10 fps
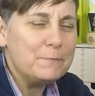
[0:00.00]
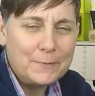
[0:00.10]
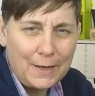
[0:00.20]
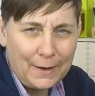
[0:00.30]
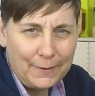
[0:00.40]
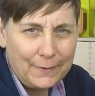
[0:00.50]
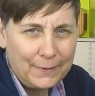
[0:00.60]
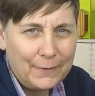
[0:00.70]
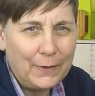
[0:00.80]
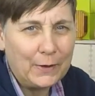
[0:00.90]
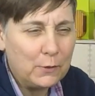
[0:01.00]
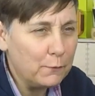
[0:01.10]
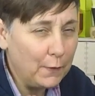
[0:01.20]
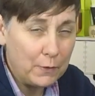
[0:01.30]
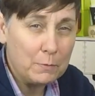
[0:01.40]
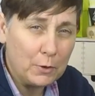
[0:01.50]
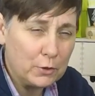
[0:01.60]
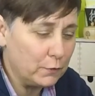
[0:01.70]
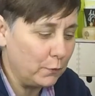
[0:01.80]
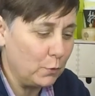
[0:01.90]
yeah, thank you very
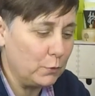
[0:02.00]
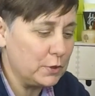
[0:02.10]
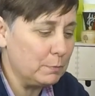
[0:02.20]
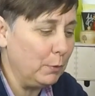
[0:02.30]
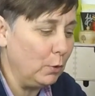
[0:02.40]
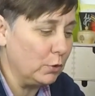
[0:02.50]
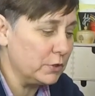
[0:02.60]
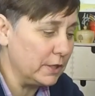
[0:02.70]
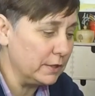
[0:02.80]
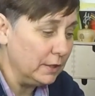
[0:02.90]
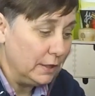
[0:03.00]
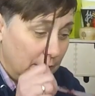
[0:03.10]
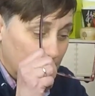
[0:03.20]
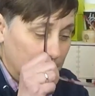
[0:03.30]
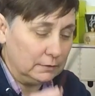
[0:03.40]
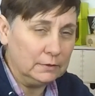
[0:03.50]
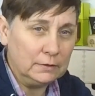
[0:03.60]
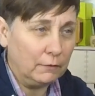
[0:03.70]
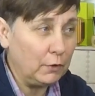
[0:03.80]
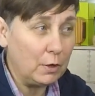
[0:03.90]
much for all the support, and
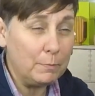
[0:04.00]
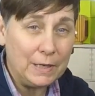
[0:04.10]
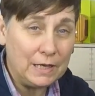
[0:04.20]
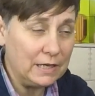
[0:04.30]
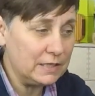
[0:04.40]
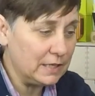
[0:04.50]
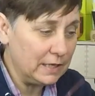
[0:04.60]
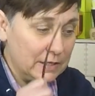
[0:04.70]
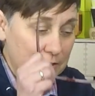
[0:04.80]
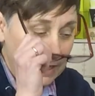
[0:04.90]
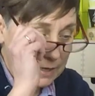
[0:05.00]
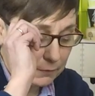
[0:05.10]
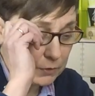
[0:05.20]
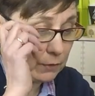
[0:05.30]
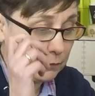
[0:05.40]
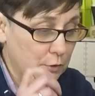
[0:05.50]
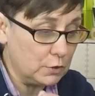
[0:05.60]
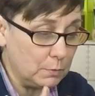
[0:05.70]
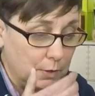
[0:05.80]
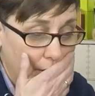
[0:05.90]
I've got a big list here today of stuff I
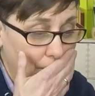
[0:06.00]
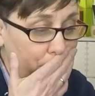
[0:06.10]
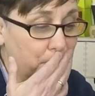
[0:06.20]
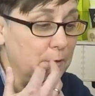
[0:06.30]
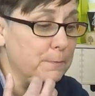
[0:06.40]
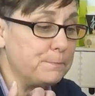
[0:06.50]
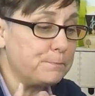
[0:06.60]
just want to go through.